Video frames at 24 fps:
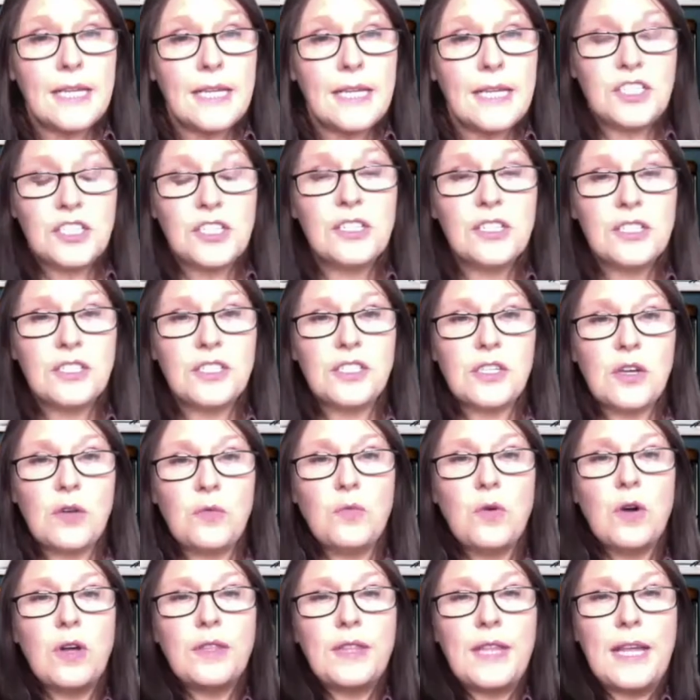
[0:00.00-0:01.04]
does. So
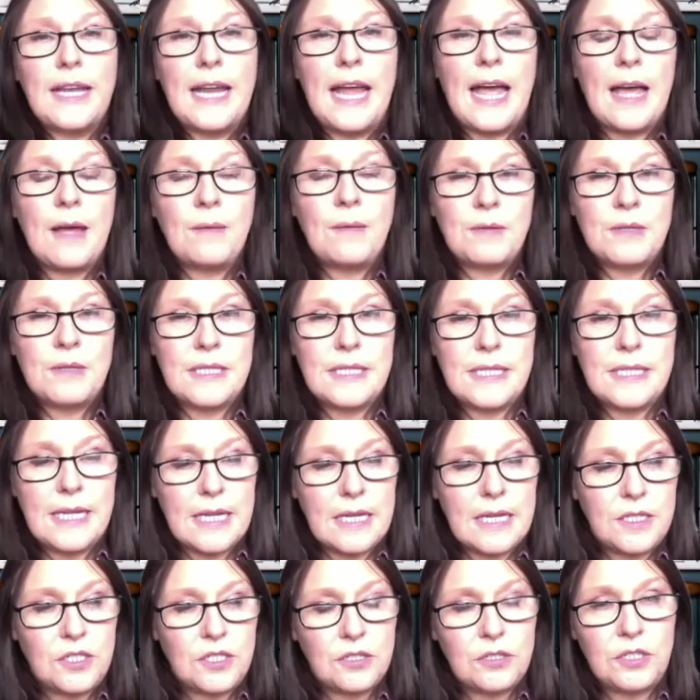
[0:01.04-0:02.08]
what then happens
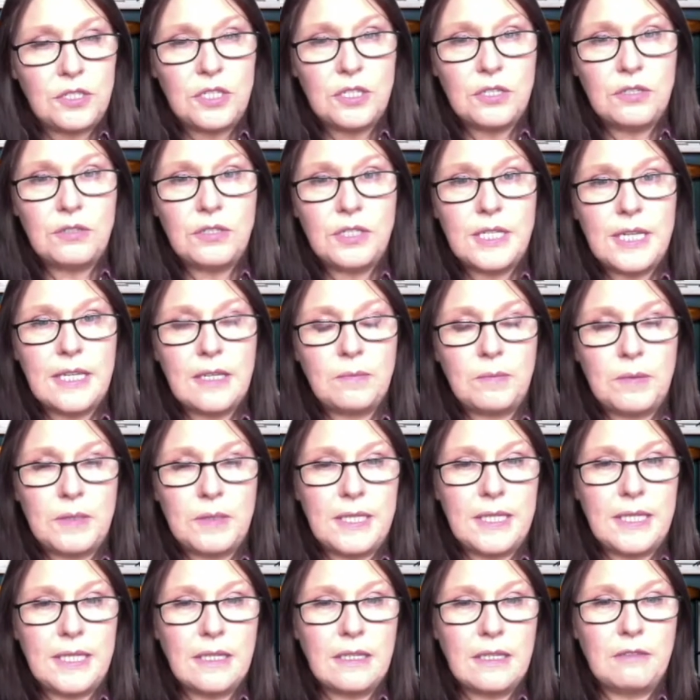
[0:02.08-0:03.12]
is you're using a
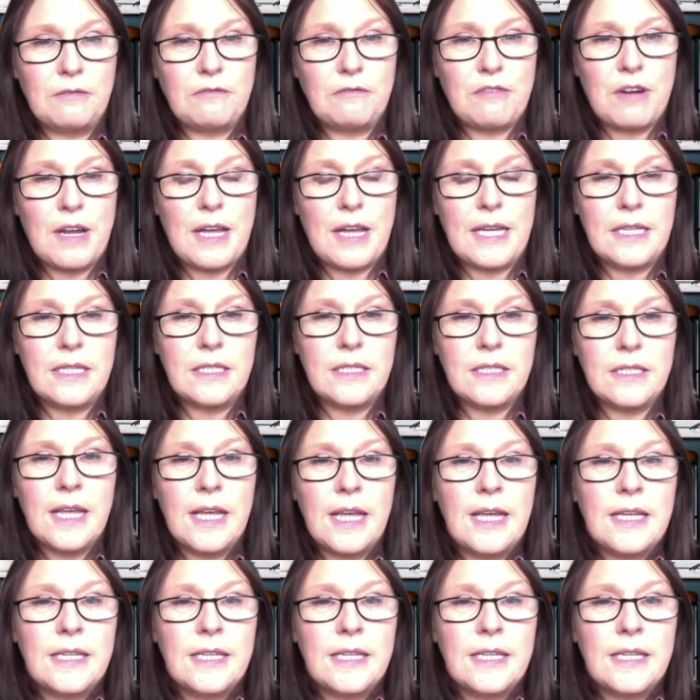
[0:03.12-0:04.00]
particular phrase.